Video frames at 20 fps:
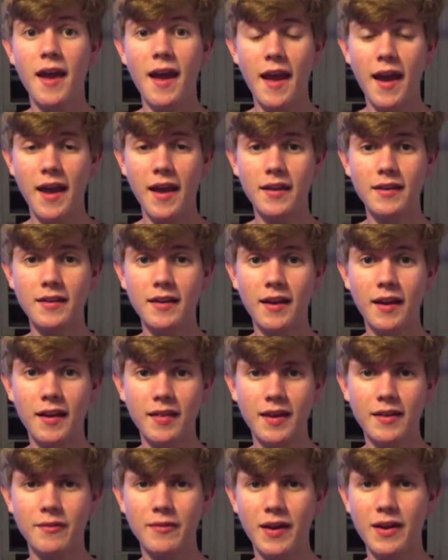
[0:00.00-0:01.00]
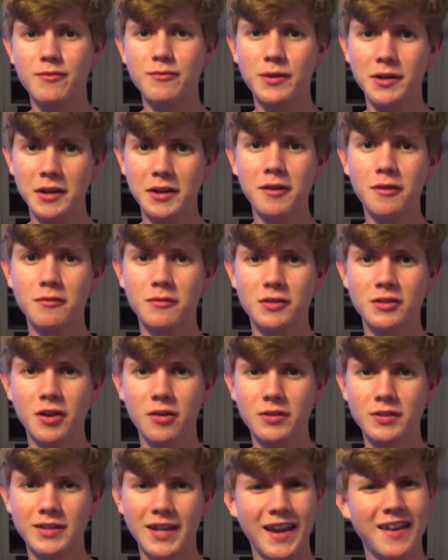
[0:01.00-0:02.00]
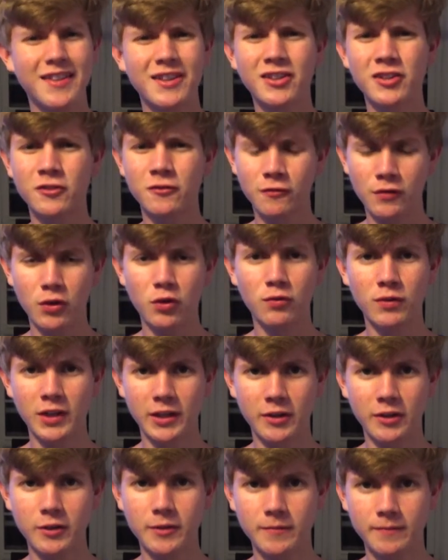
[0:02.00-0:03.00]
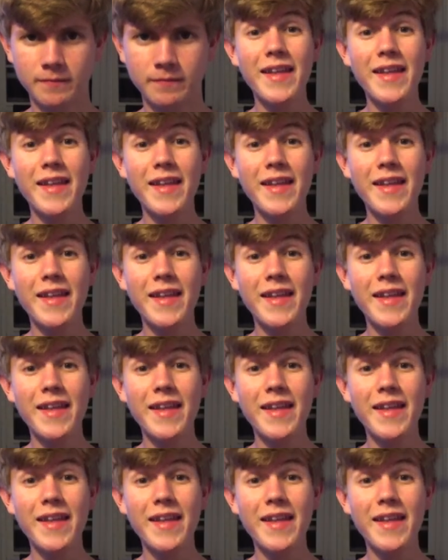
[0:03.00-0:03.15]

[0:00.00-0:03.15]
and they've had really good results, and they just feel really good.